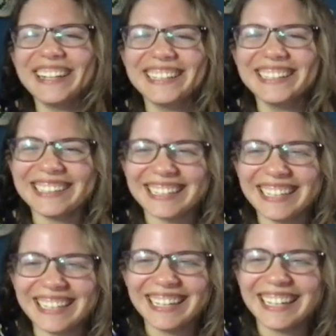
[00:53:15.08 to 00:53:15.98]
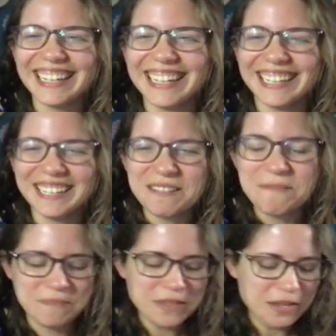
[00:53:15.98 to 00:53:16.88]
The
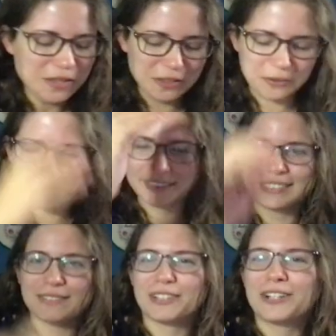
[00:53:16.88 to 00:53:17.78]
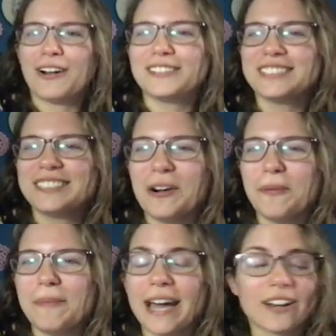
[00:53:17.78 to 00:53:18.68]
rest of the cards
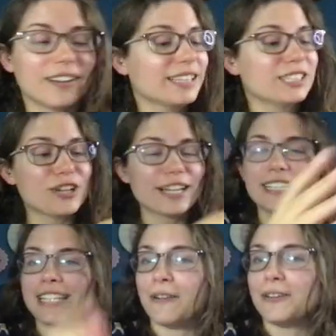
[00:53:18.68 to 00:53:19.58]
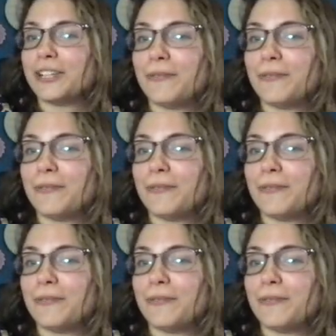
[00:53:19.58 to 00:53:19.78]
don't matter. The Jenga tower didn't